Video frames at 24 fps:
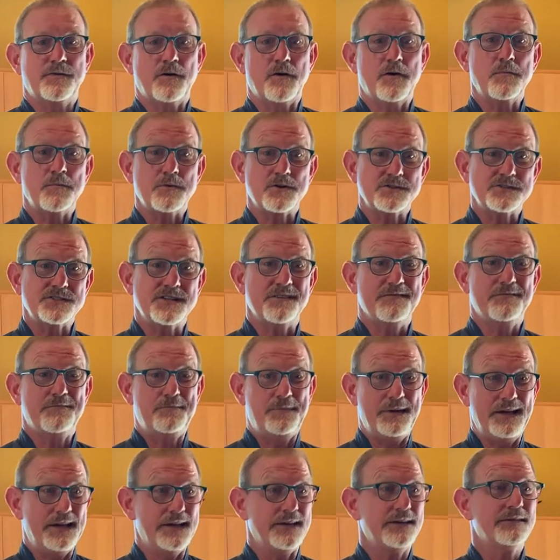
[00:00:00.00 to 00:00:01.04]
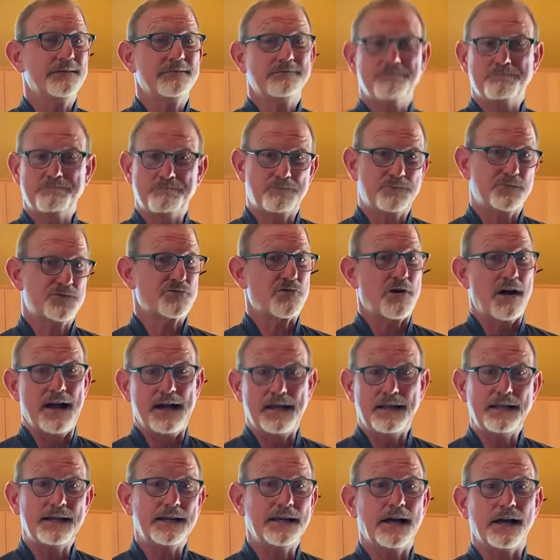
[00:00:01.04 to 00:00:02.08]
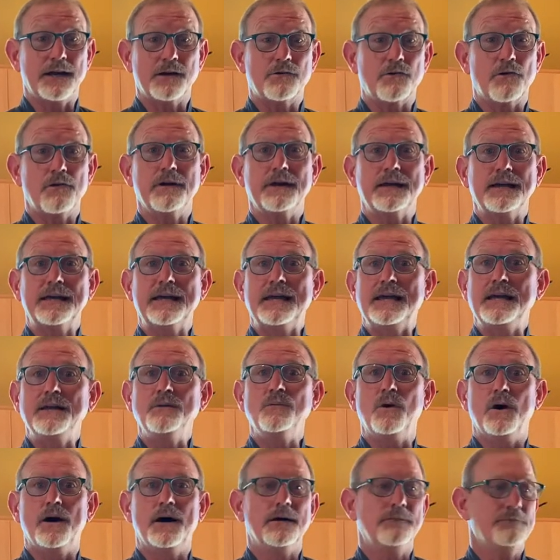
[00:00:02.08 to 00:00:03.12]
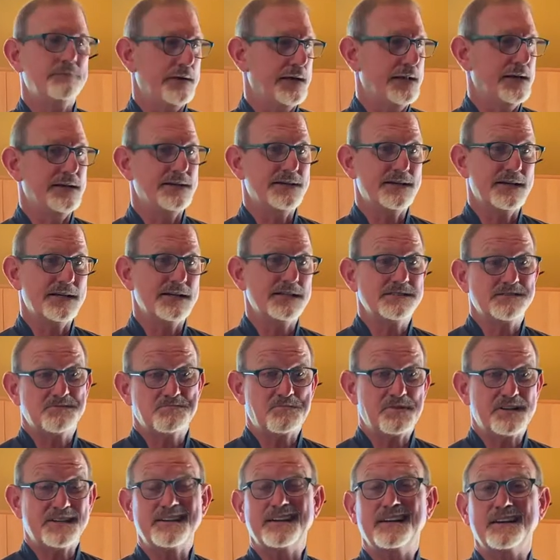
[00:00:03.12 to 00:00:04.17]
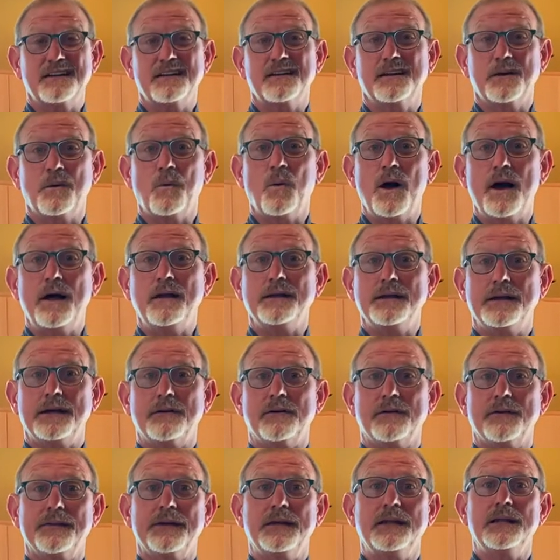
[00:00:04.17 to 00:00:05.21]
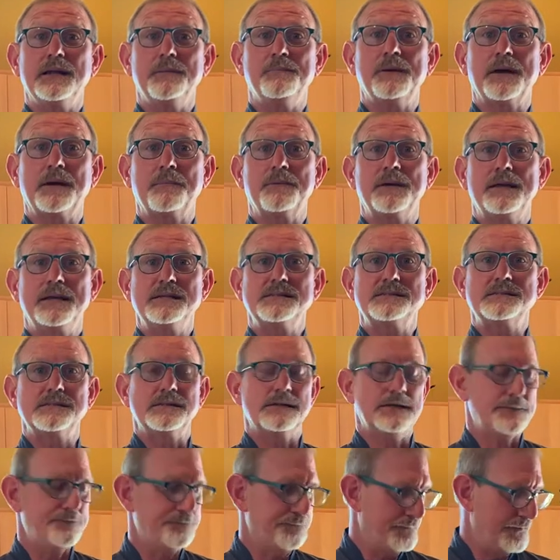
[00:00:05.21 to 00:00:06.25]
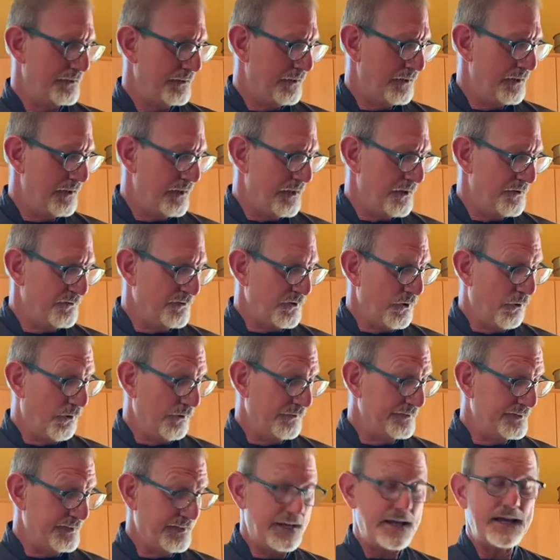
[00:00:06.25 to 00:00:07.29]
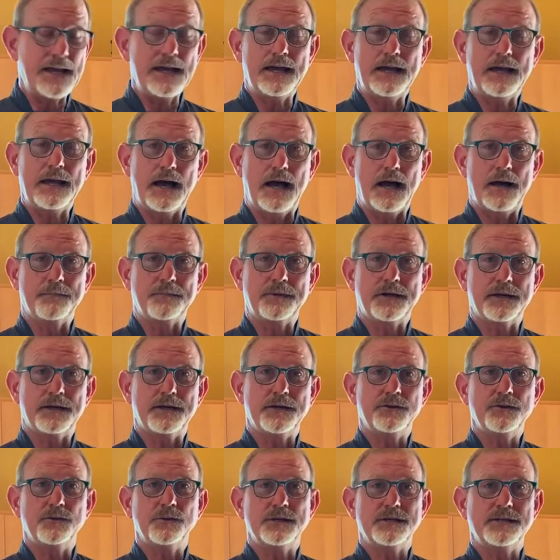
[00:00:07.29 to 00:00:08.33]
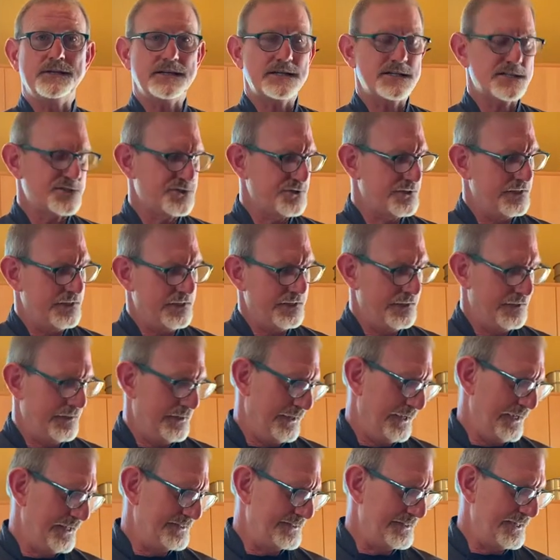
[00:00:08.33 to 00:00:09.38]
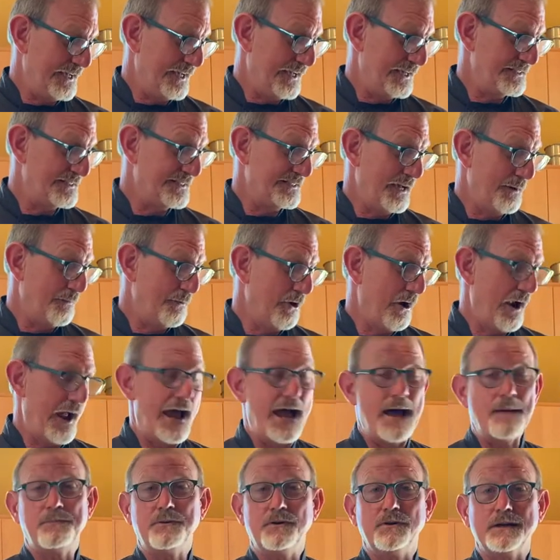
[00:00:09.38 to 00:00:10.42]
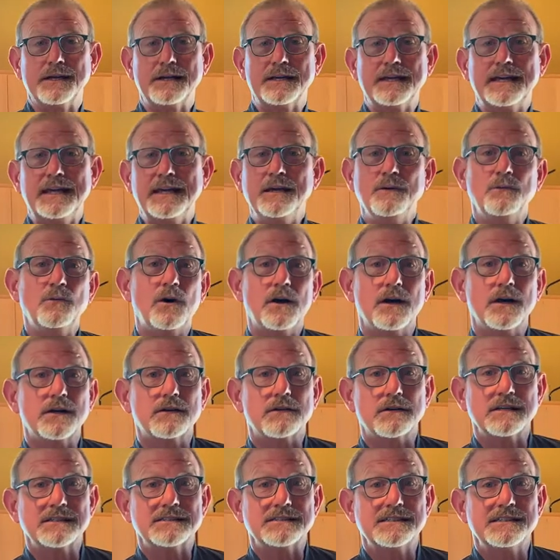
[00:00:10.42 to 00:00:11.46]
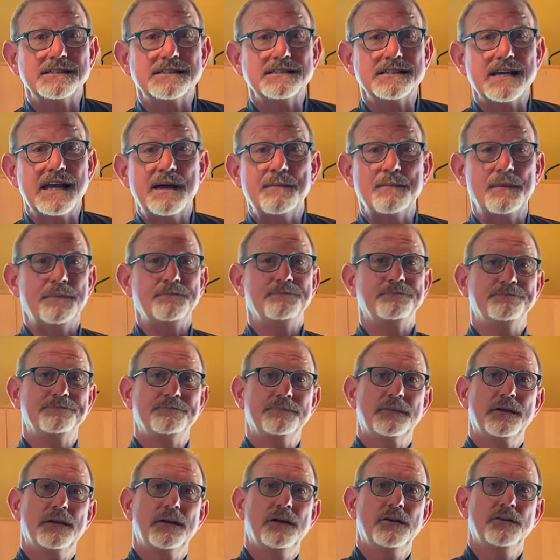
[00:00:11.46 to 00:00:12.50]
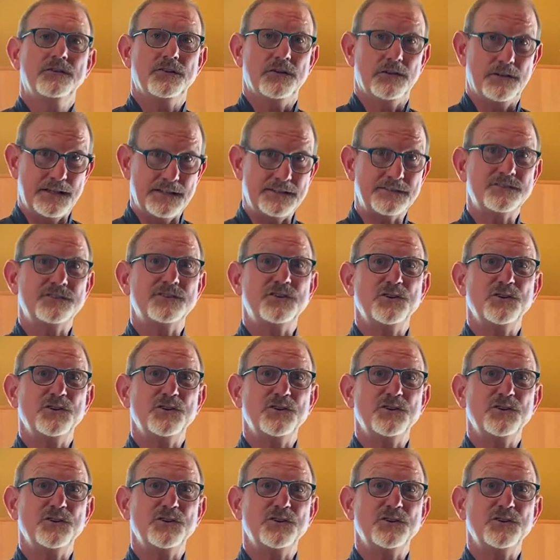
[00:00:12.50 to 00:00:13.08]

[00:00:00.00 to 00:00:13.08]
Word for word: farmers have been trialing and growing quinoa, and it does particularly well here on the Olympic Peninsula. So today I'm gonna do a dish it's a summer apple and quinoa encrusted salmon. So let's